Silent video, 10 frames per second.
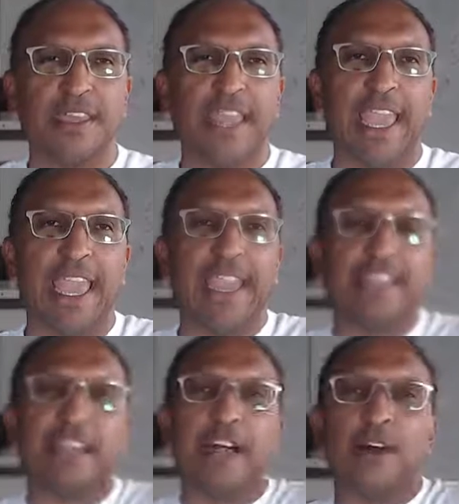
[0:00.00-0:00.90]
And
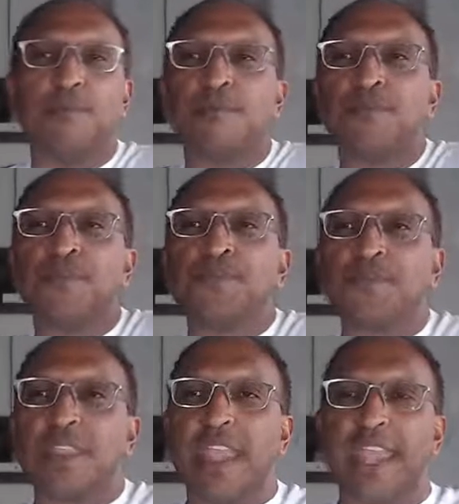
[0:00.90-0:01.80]

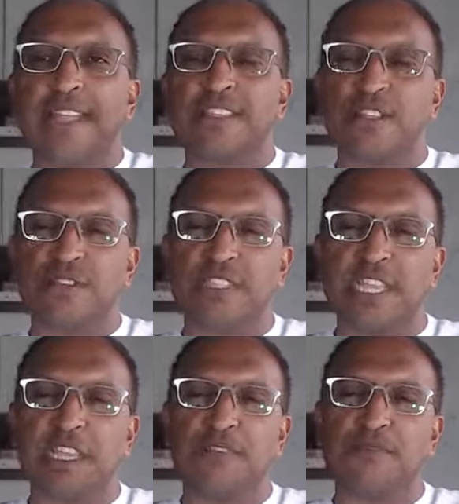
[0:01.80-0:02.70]
so
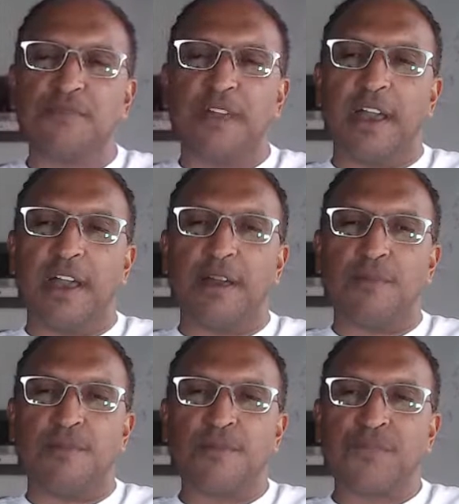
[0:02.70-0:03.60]
Steve
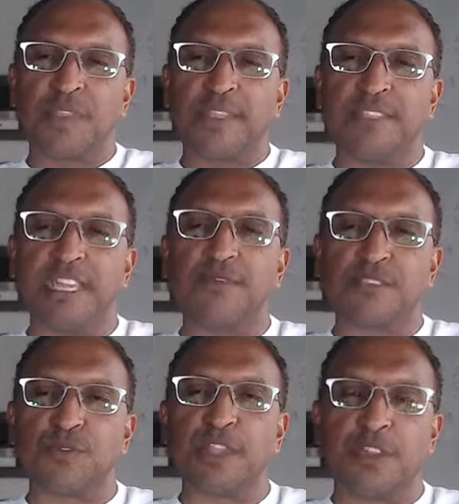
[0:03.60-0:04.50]

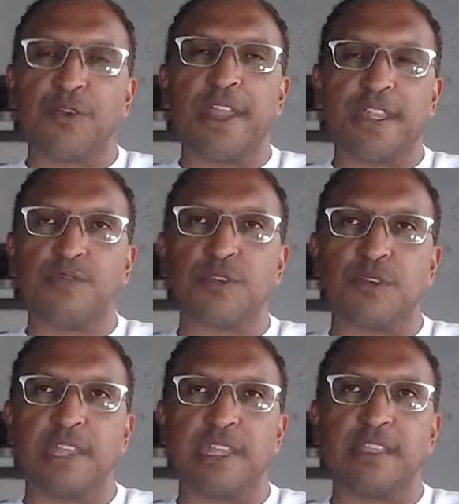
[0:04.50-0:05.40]
is really credited with
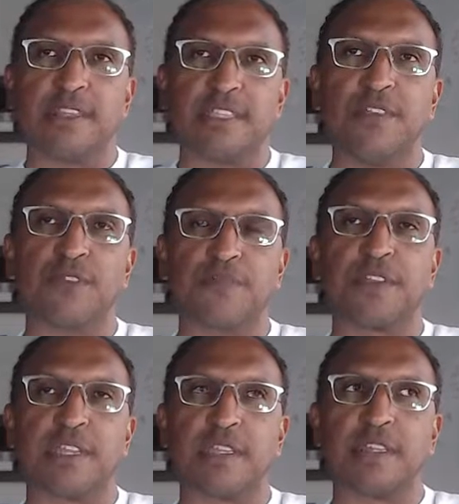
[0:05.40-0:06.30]
creating Steve
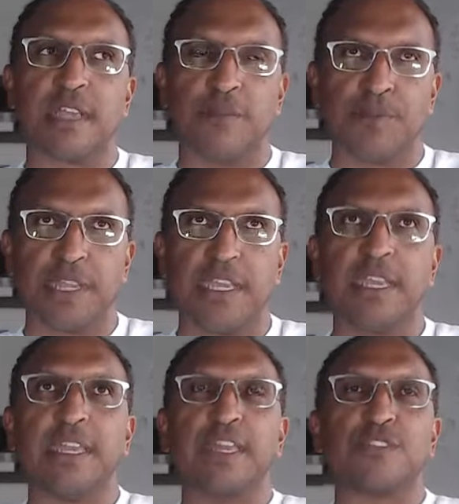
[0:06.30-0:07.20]
Rifkin Company.
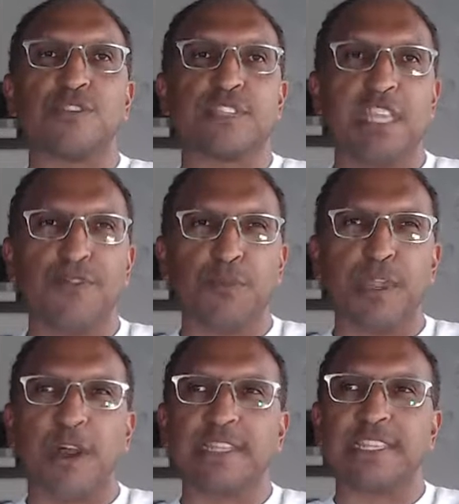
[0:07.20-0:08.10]
So Steve will be
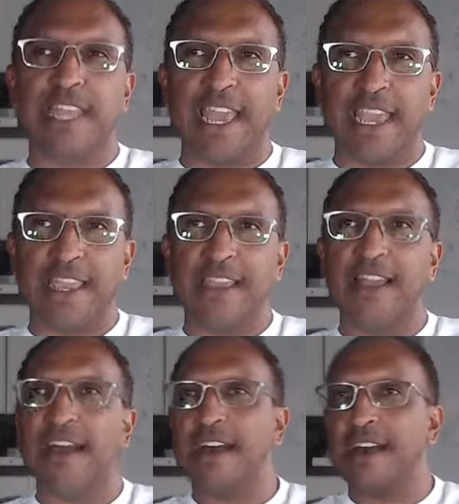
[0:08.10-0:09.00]
on today.
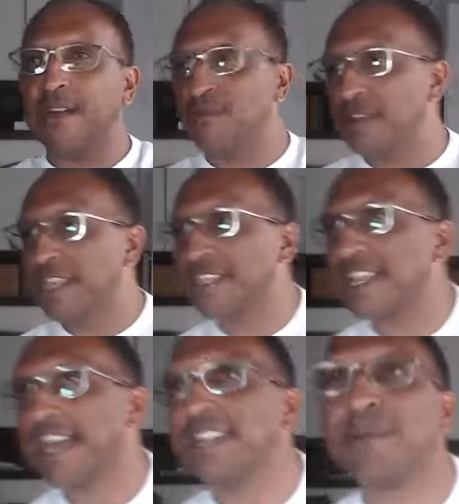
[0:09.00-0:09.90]
Really
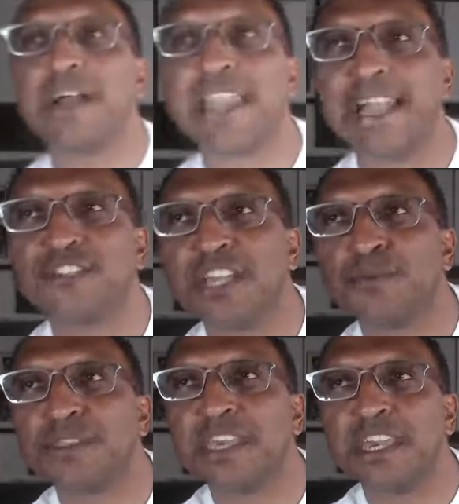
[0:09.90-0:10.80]
excited about catching up
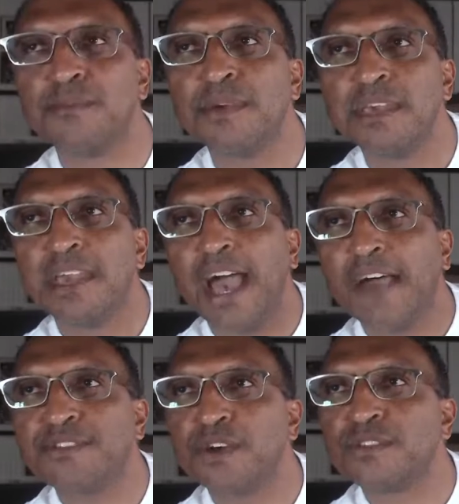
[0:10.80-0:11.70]
with him.
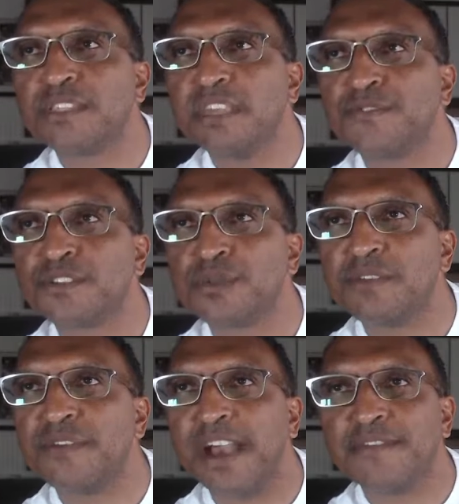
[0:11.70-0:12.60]
I've known Steve for
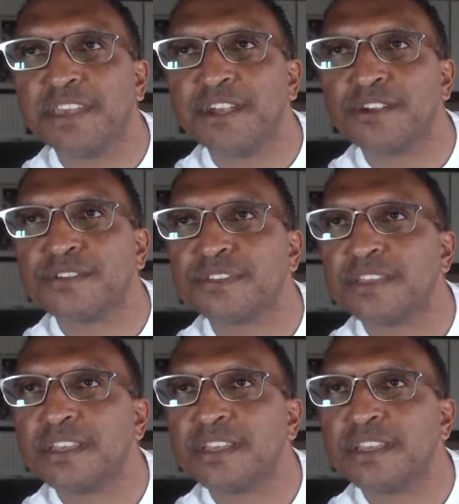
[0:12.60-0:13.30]
25 years.